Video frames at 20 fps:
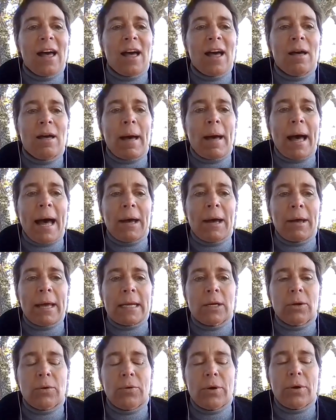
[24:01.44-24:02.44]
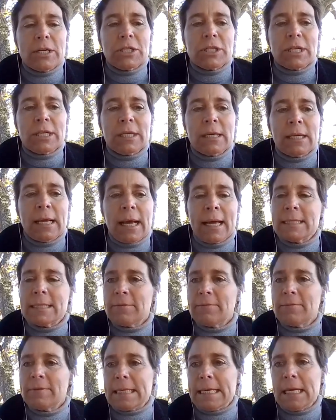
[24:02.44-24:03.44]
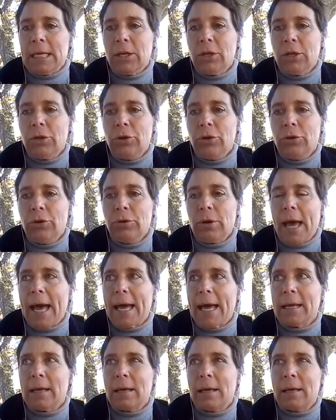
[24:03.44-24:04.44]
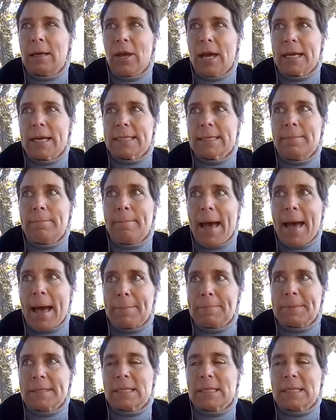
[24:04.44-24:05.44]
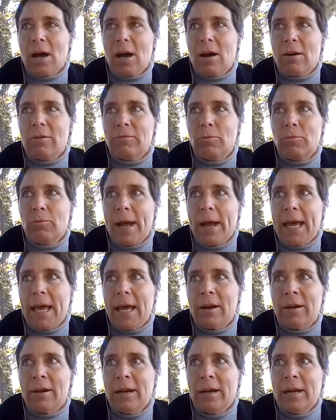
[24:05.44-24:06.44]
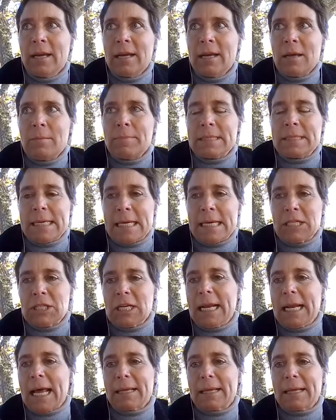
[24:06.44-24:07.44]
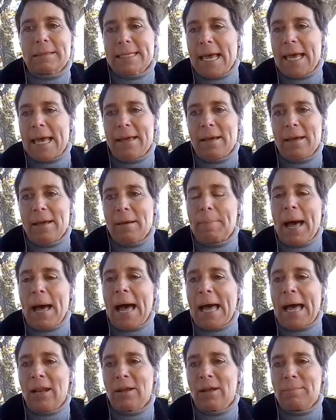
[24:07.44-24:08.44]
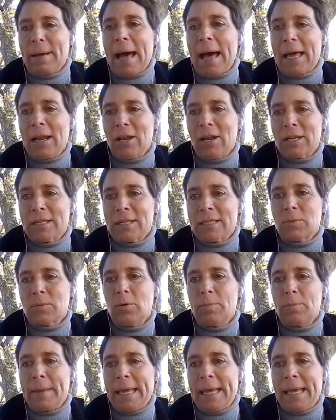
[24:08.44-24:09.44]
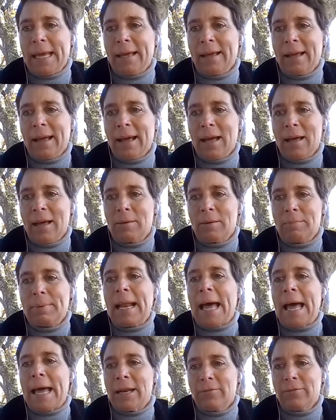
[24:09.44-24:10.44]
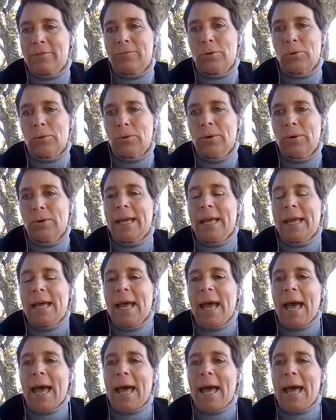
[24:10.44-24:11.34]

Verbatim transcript: Um, I had a question, uh, Dewidine. You had a you had some maps of where potentially like say a pilot pylons were being uh, planned for